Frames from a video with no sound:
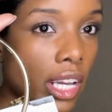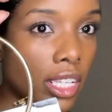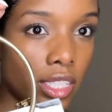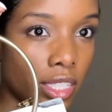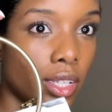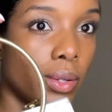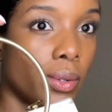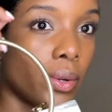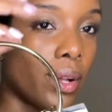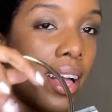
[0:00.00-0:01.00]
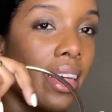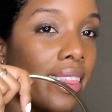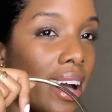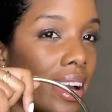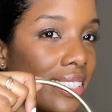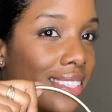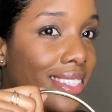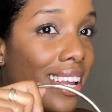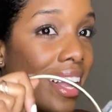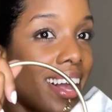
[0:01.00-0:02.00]
ages ago that
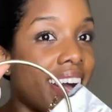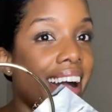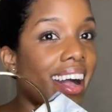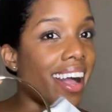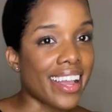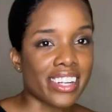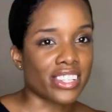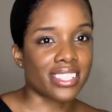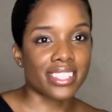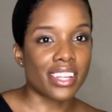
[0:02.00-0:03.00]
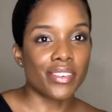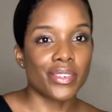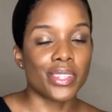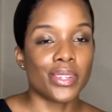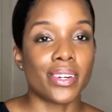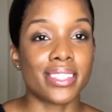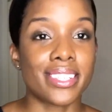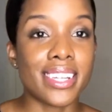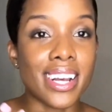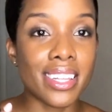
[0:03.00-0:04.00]
I just never really know how to
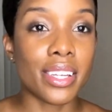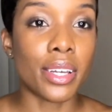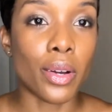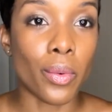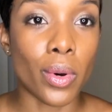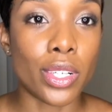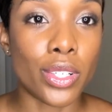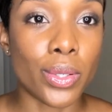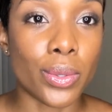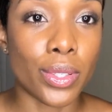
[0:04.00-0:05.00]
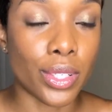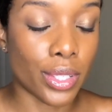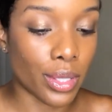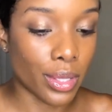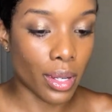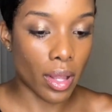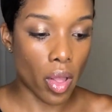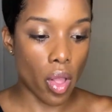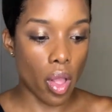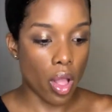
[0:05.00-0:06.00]
style and like a one shoulder
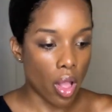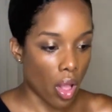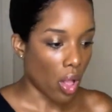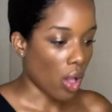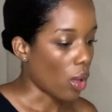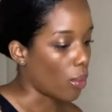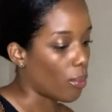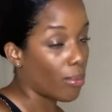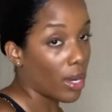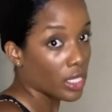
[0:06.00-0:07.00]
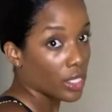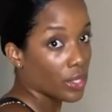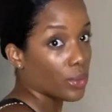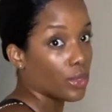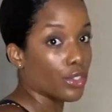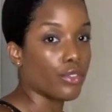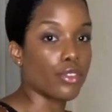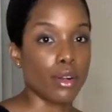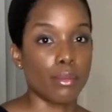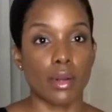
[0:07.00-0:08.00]
bodysuit
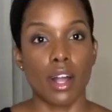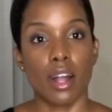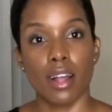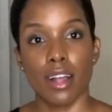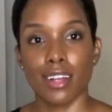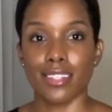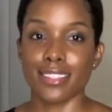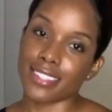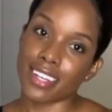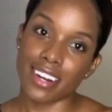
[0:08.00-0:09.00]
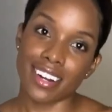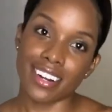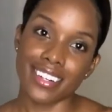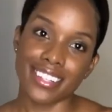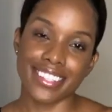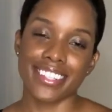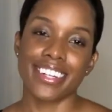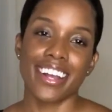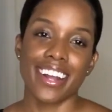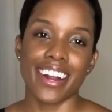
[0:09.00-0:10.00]
from Zara.
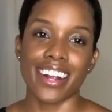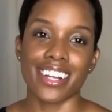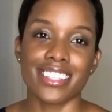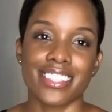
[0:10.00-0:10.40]
All right,